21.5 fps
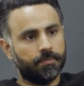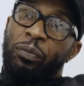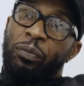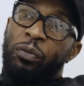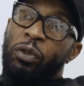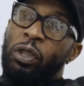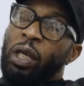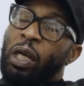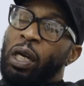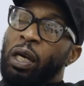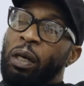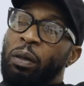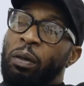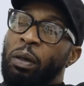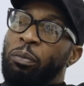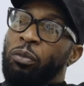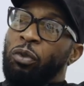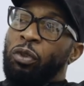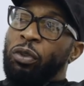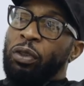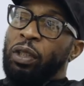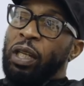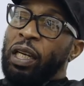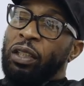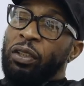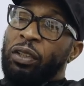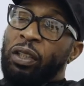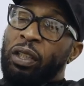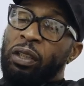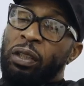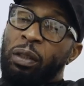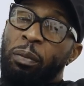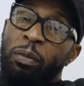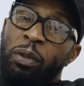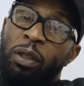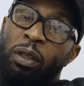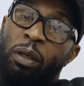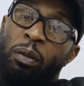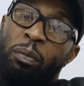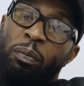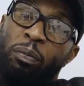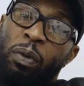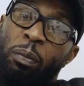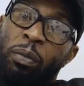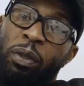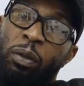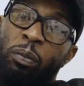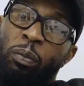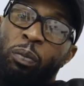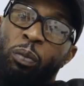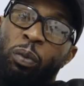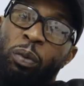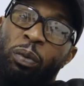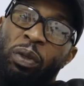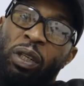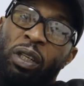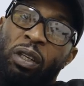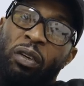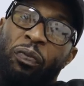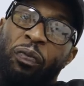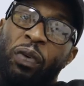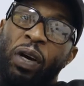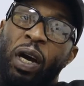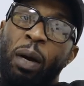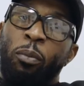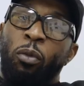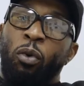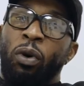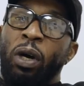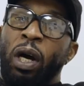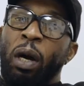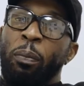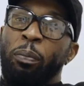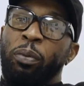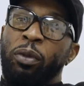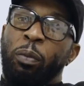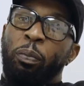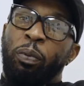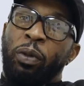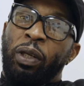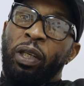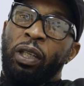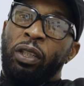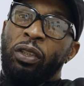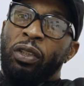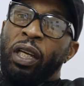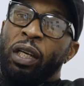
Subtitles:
Nah, I'm just, like I said, we're in a far more happier place.